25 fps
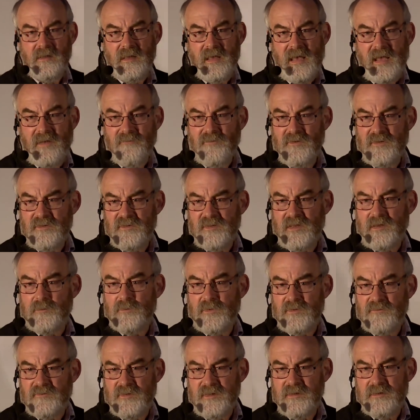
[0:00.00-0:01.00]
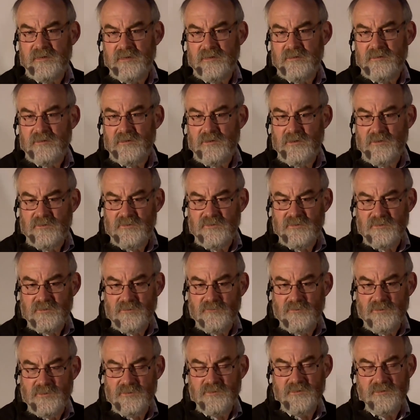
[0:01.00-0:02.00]
Every time we've done it, users
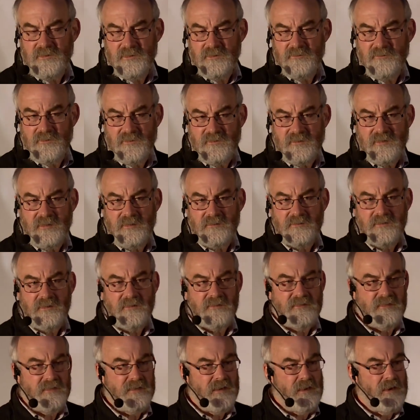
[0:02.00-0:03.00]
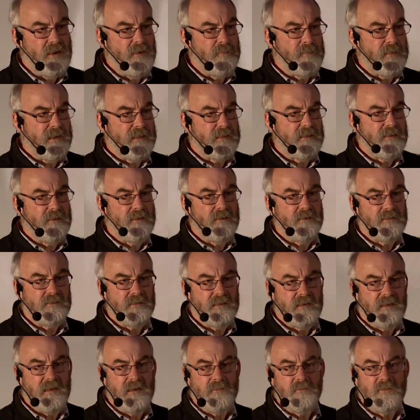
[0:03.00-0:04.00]
have looked at the result and said, oh my
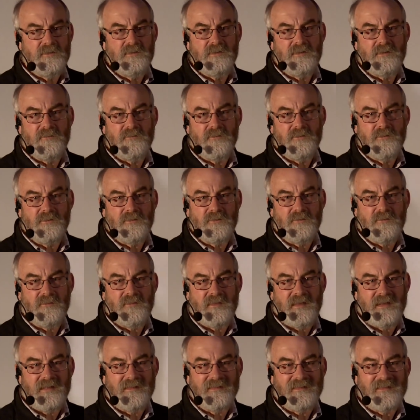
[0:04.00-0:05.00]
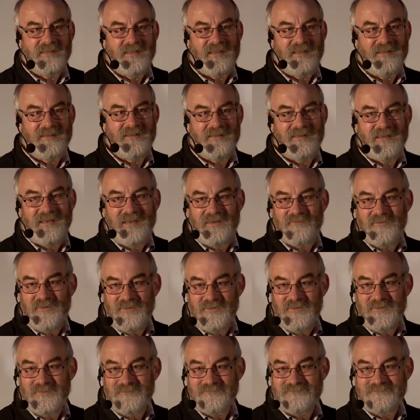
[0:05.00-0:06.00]
God, I wouldn't go to that, can I have
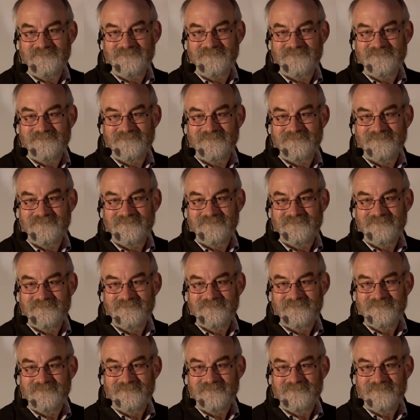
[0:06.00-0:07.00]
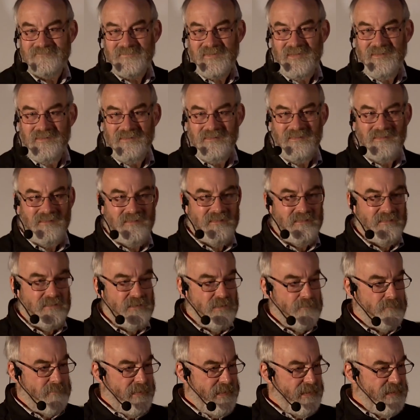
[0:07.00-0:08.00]
it? Yeah?
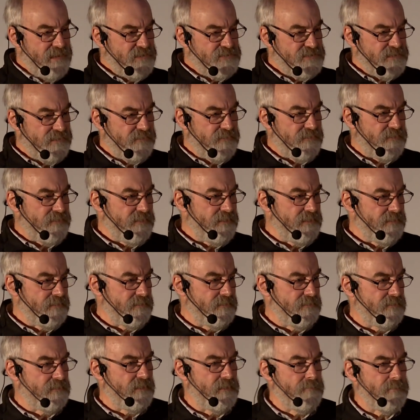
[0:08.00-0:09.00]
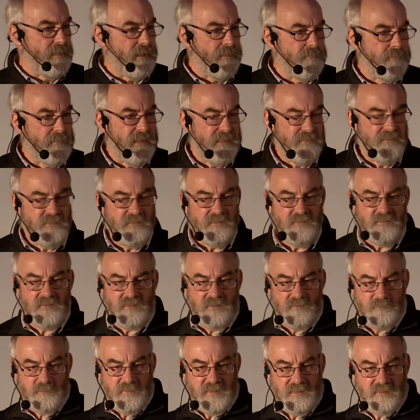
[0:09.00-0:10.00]
You manage uncertainty by methods
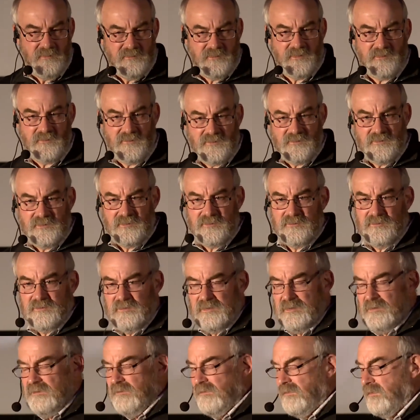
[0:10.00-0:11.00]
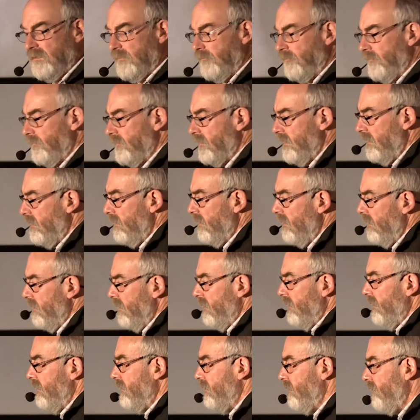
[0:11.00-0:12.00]
that build uncertainty into them.
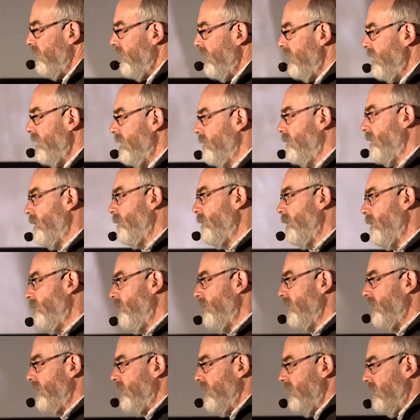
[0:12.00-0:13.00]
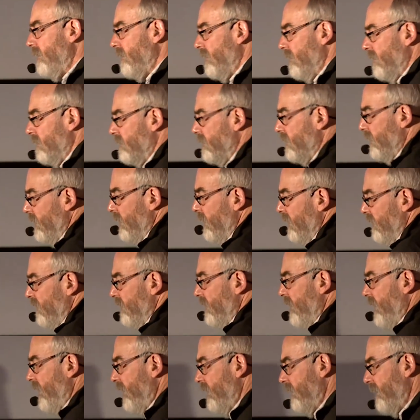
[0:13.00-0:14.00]
And the final one we're working on
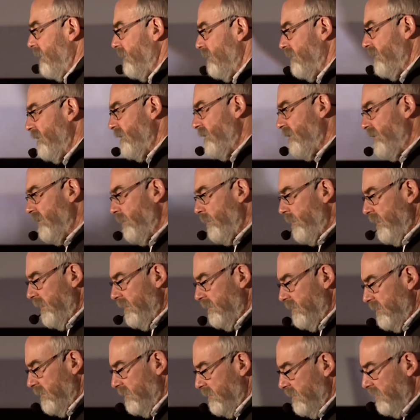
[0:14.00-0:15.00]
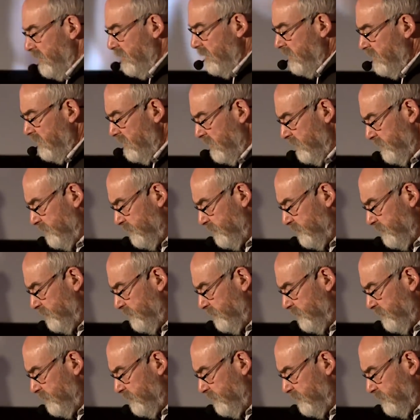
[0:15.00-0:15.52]
is unanticipated need.